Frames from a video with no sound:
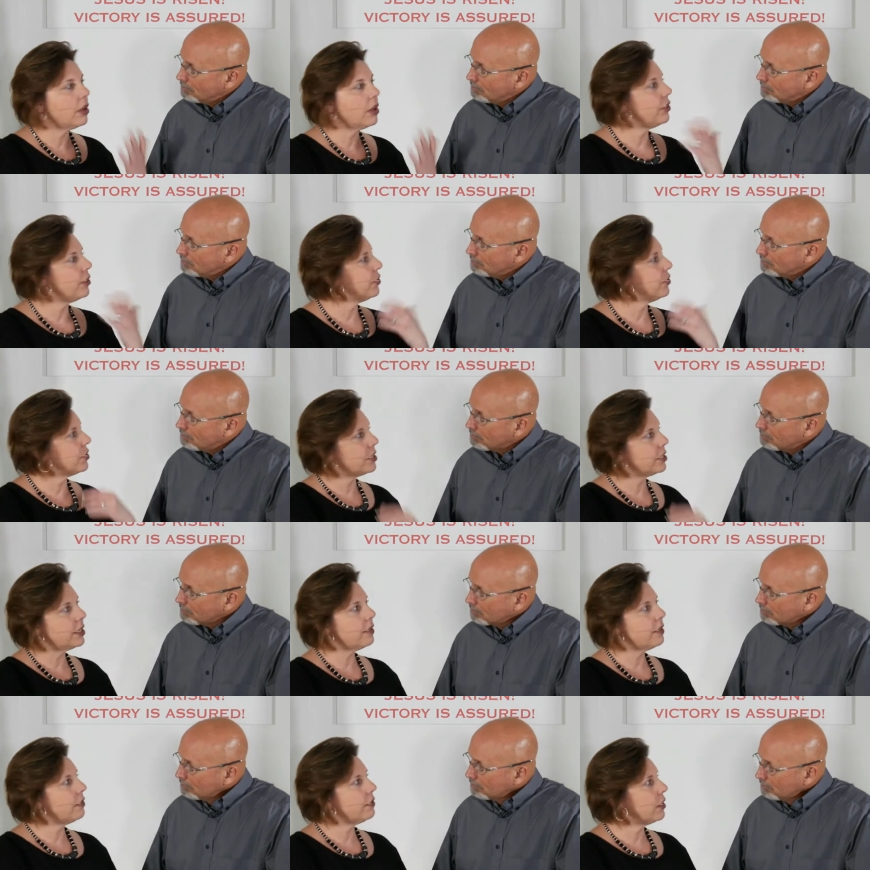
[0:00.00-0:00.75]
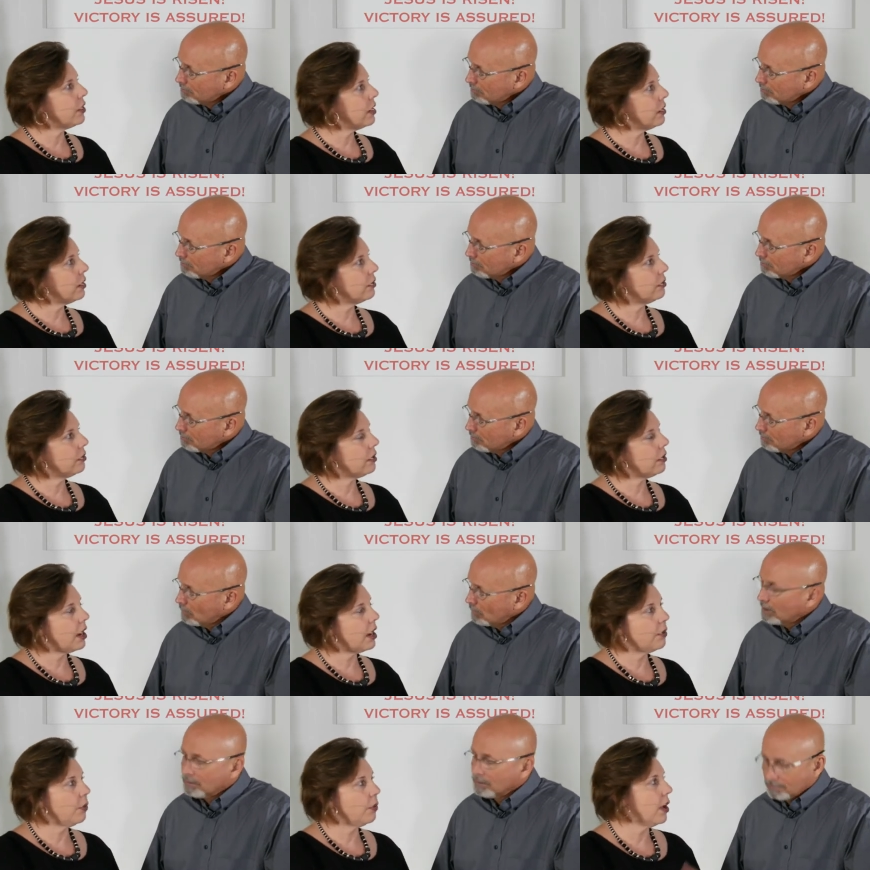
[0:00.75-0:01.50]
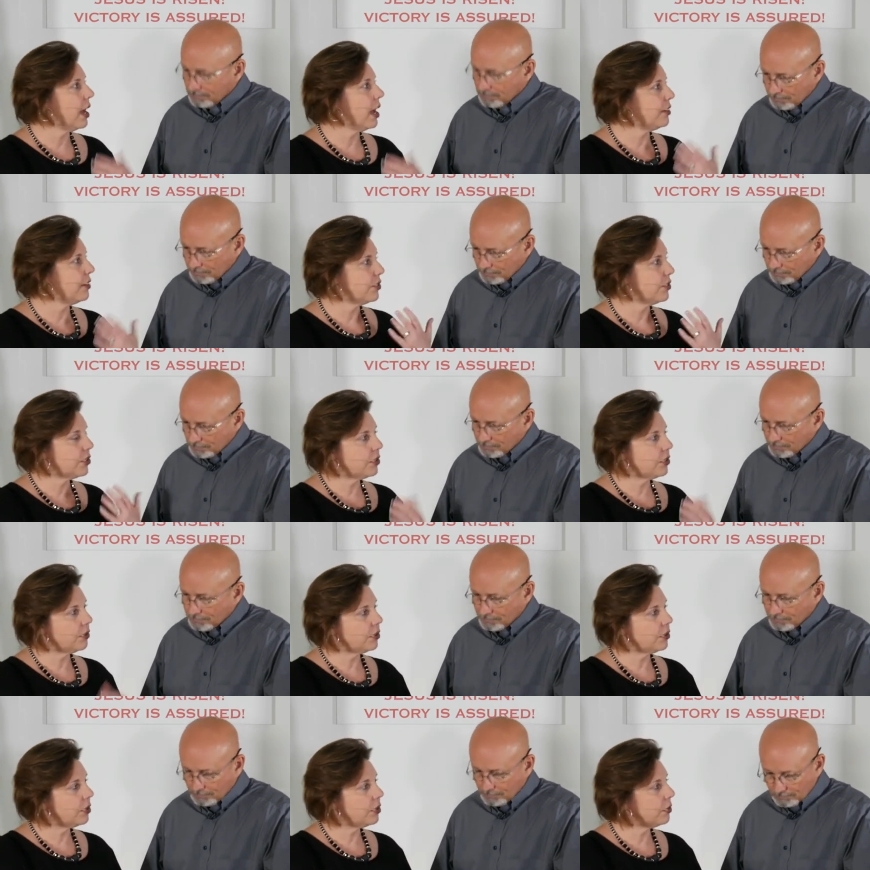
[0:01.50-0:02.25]
Speaker 1: well, you just never know. Well, I just
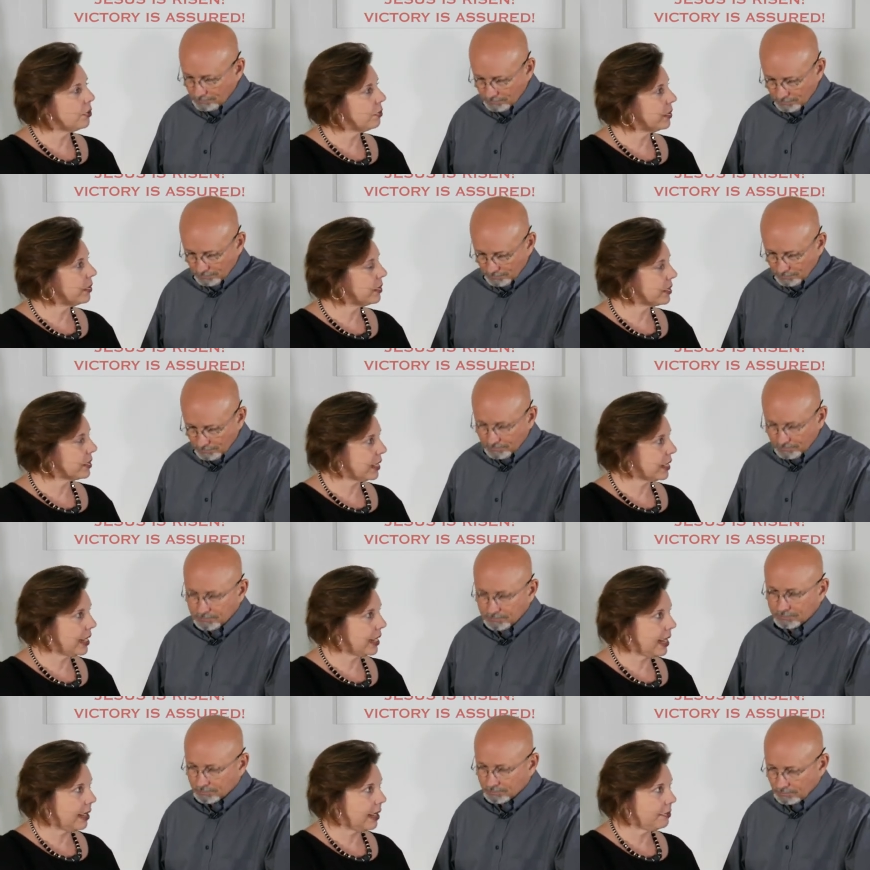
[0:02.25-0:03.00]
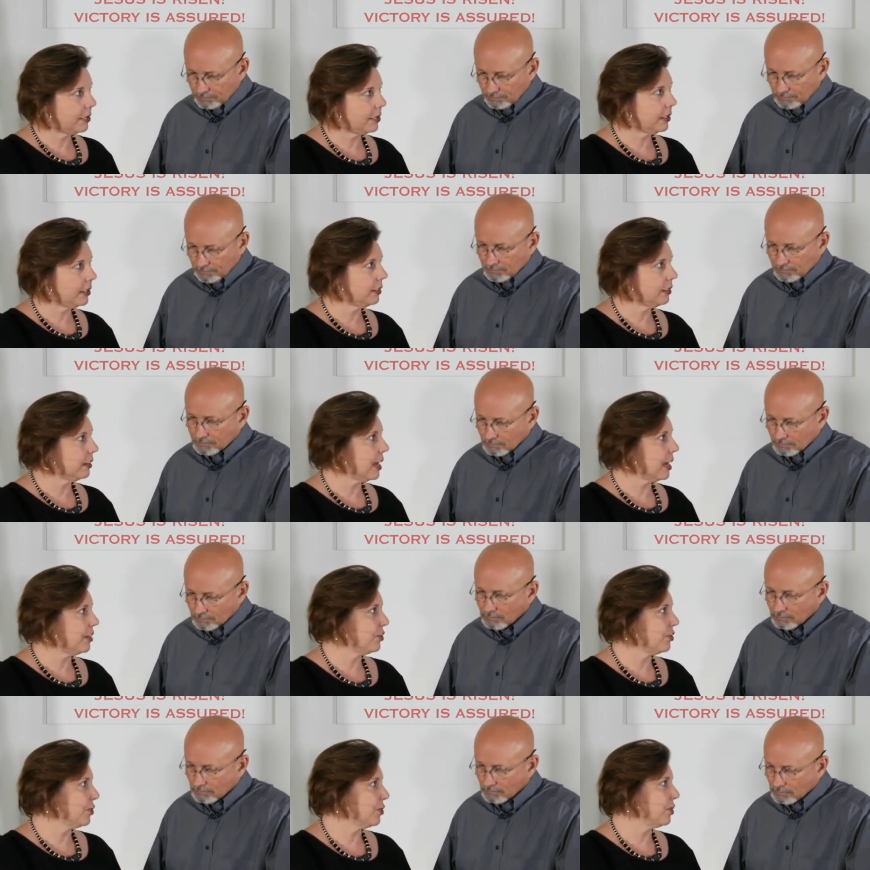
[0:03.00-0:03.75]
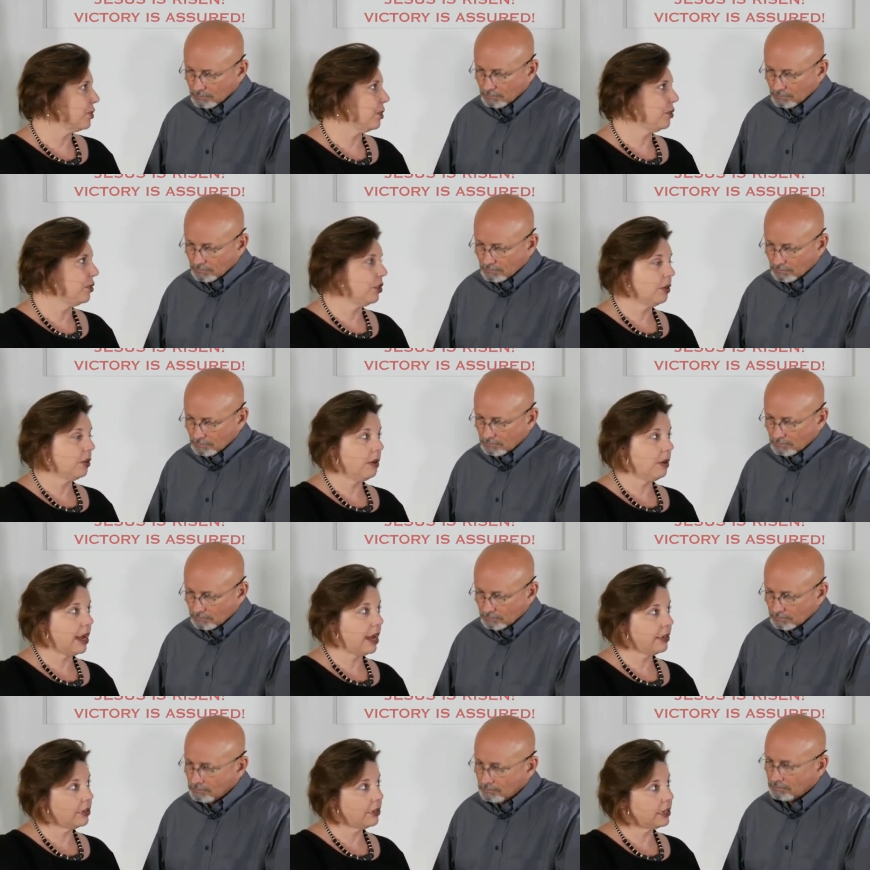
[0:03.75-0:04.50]
don't know what's going to happen. I just, you know,
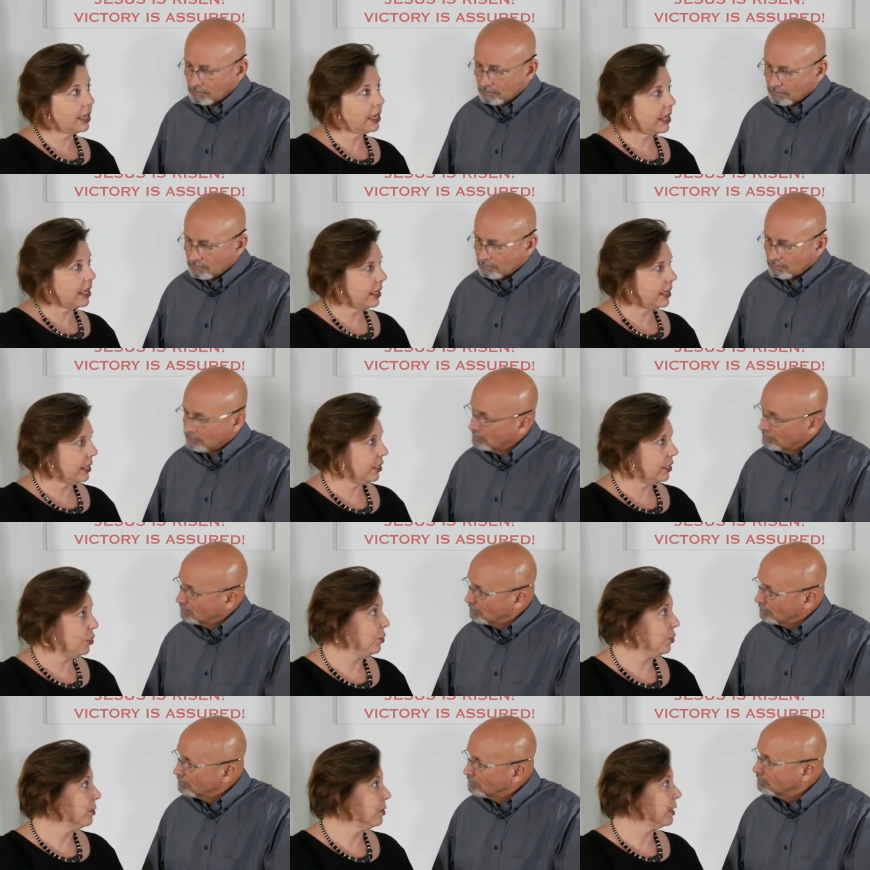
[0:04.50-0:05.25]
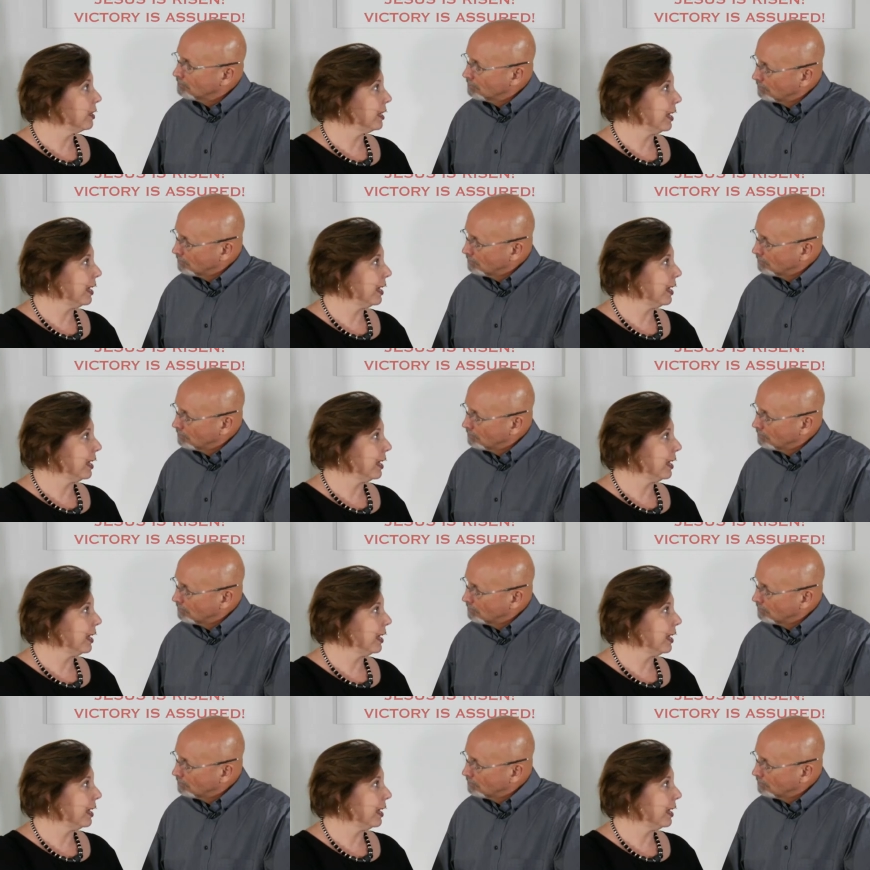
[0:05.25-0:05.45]
I could get it. You